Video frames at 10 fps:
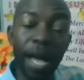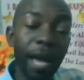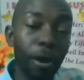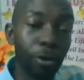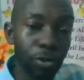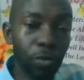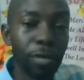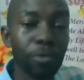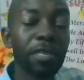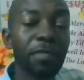I also
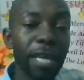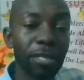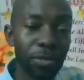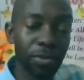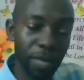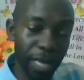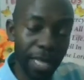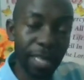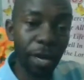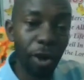want to invite you
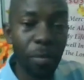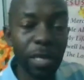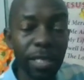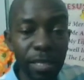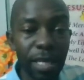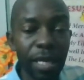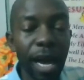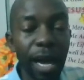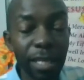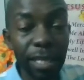in
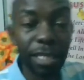the